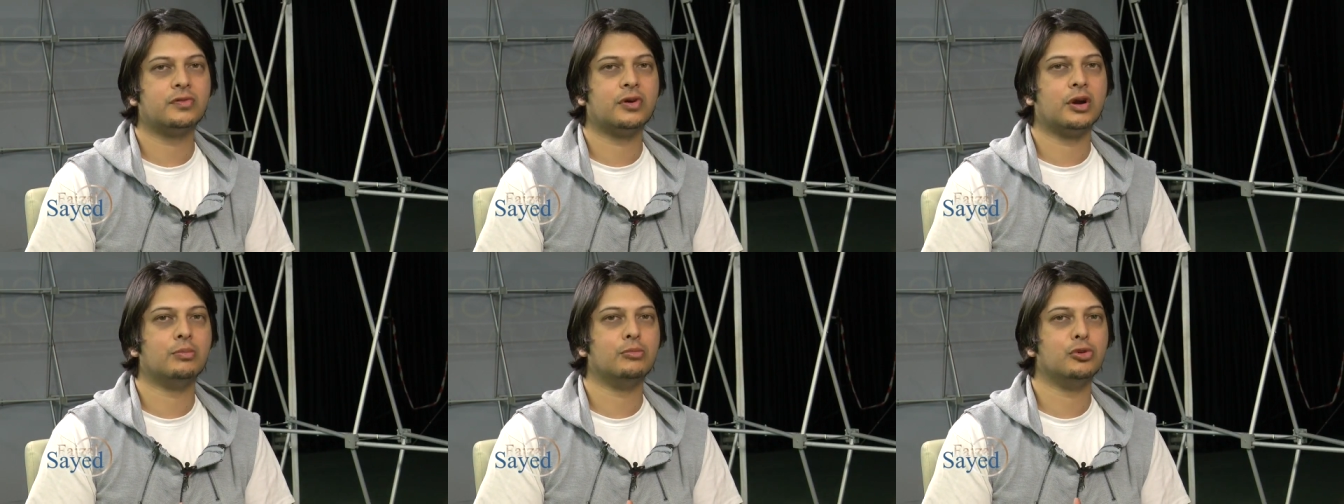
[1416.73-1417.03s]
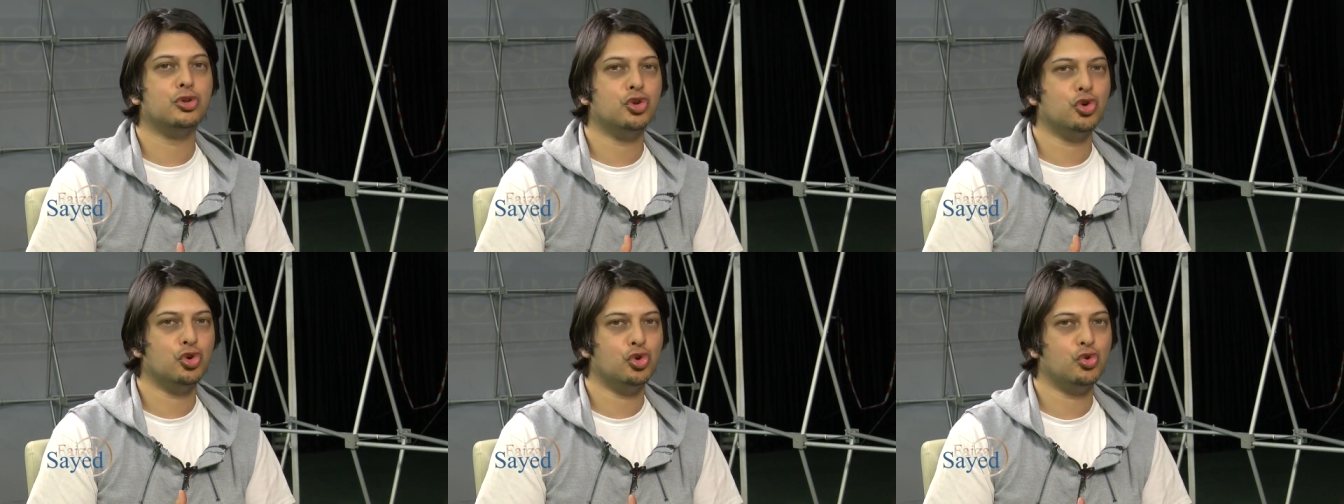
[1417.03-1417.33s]

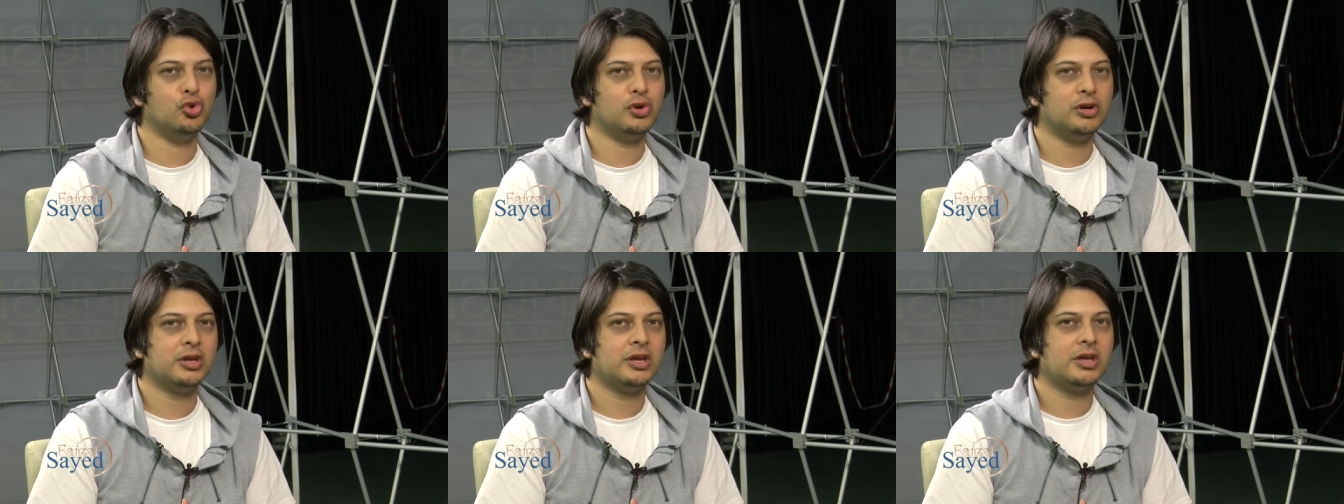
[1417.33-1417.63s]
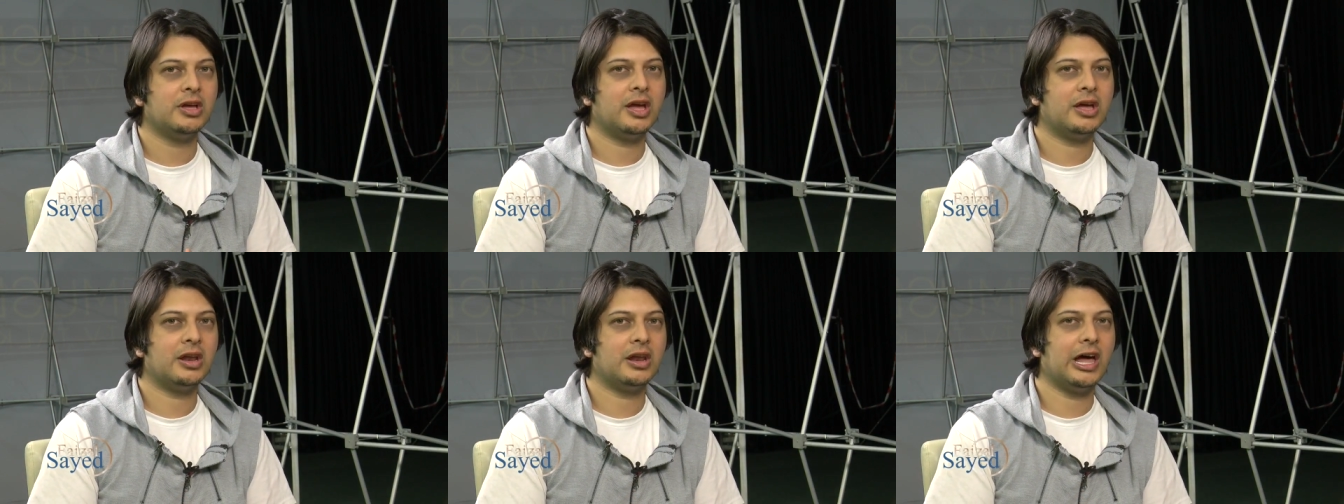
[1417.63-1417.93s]
from you,
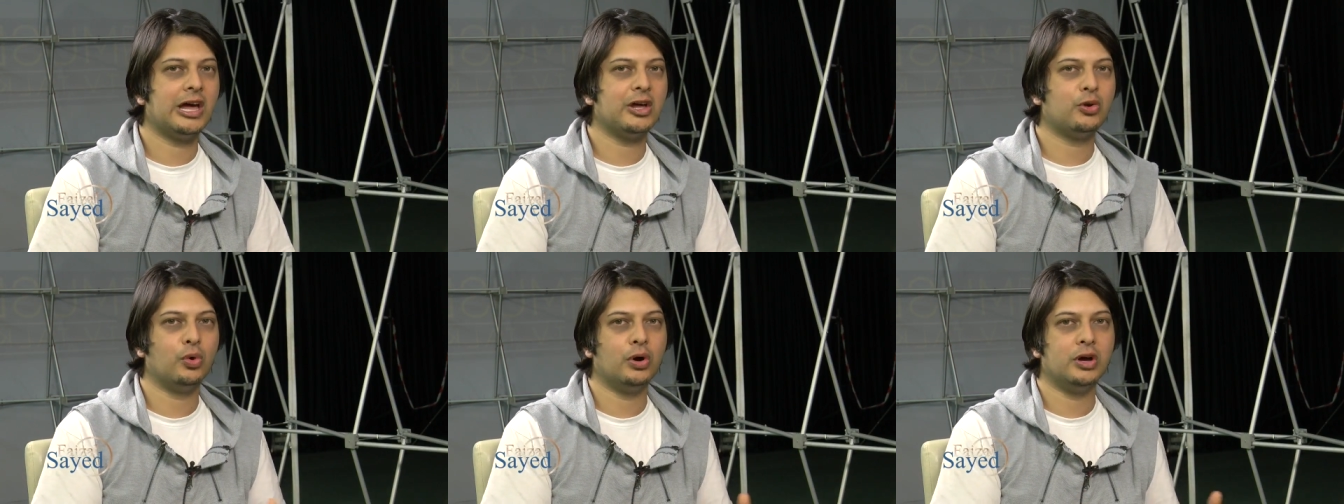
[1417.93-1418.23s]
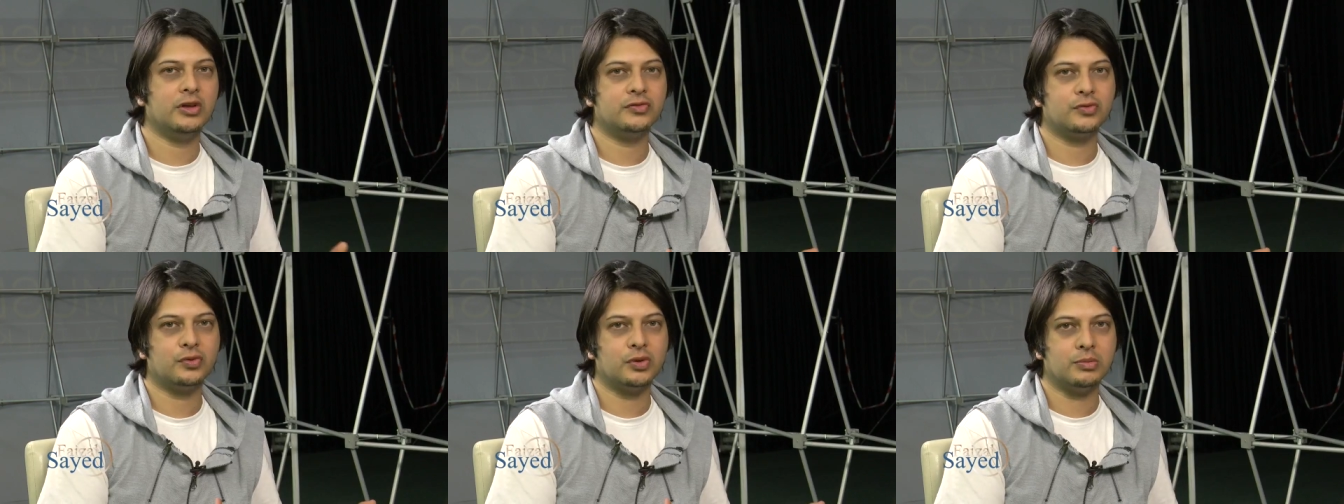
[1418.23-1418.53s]
and
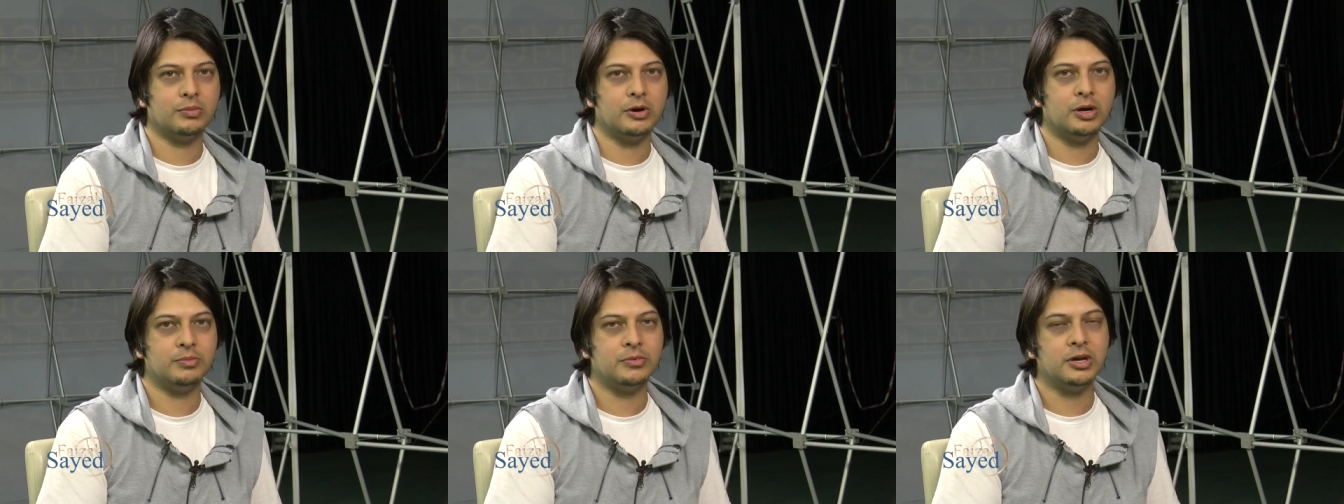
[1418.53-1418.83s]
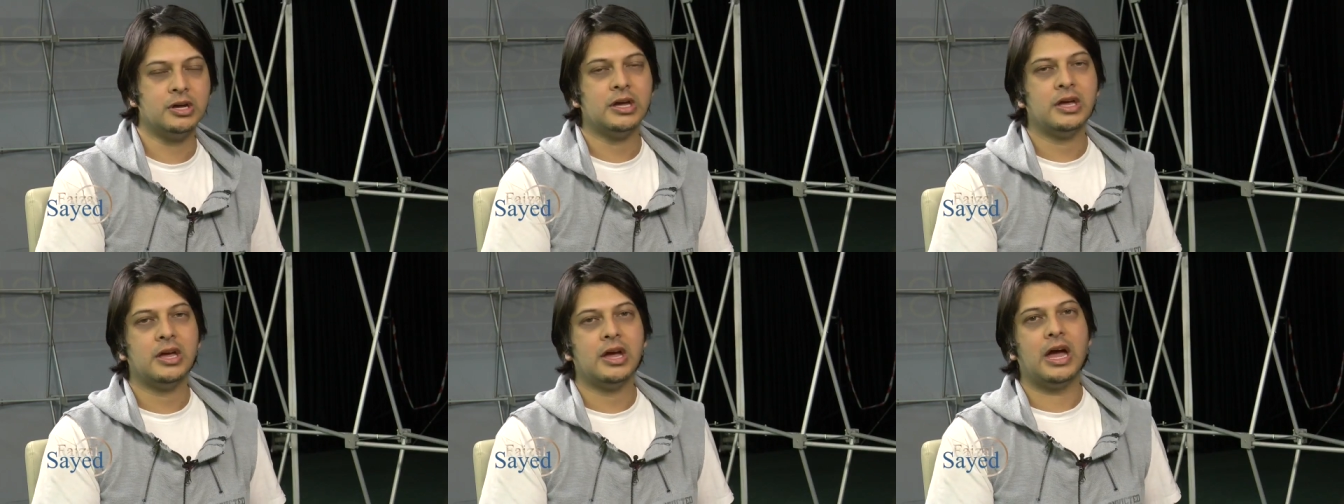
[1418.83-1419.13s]
likewise for the mum.